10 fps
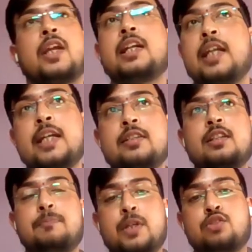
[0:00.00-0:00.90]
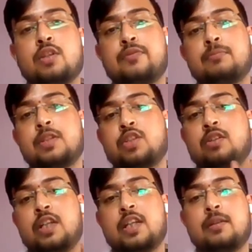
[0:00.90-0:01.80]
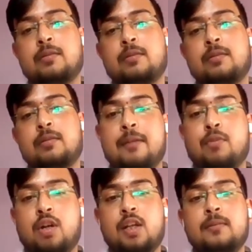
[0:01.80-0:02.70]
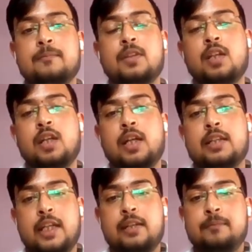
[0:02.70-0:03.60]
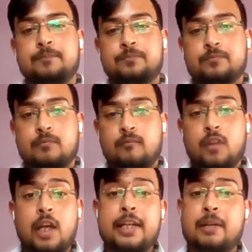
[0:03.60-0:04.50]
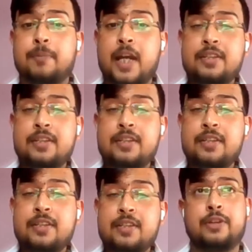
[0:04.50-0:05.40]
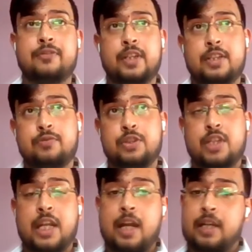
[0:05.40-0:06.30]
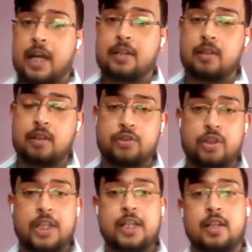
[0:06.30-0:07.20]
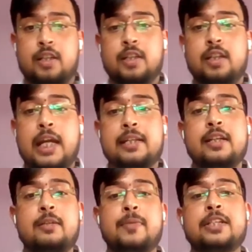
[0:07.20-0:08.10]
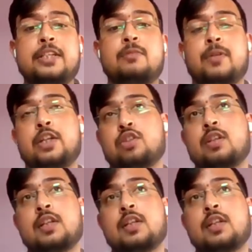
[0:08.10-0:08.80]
it takes in the picture from the generated GAN model, then it applies some rule of inference which it had generated earlier, and then it makes a prediction.